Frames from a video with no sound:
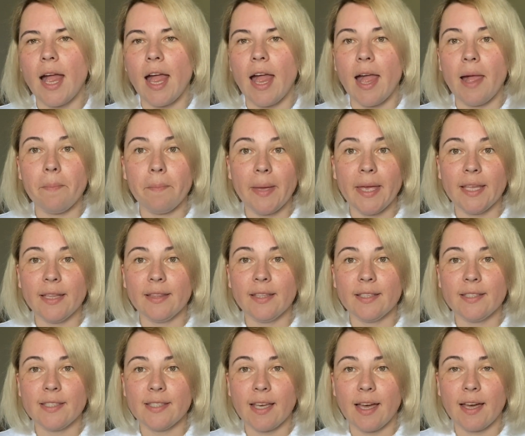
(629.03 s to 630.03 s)
I made the
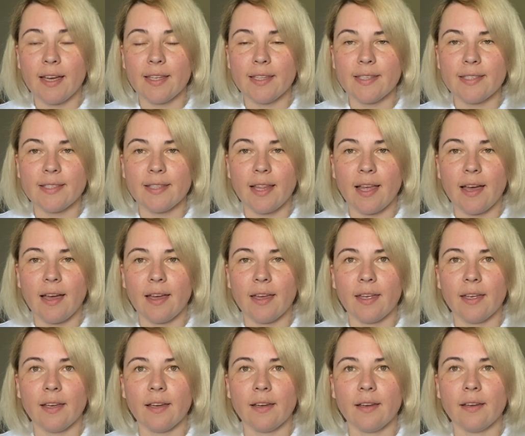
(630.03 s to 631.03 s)
size
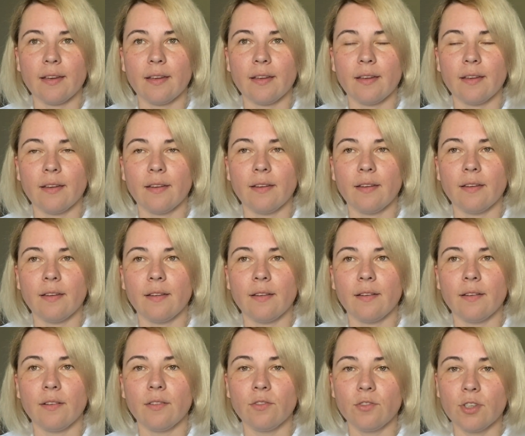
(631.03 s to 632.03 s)
like
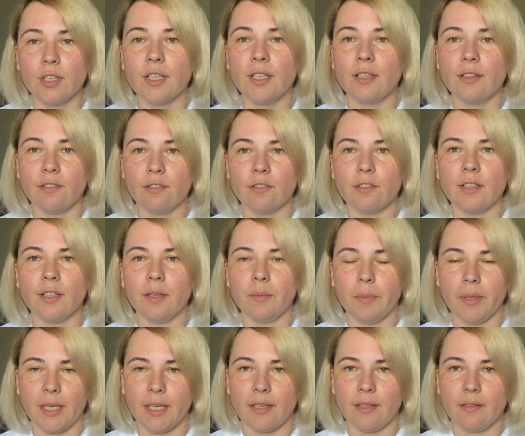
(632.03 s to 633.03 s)
really
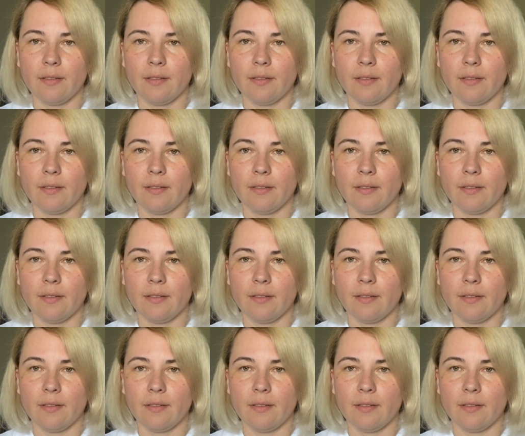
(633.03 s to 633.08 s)
big.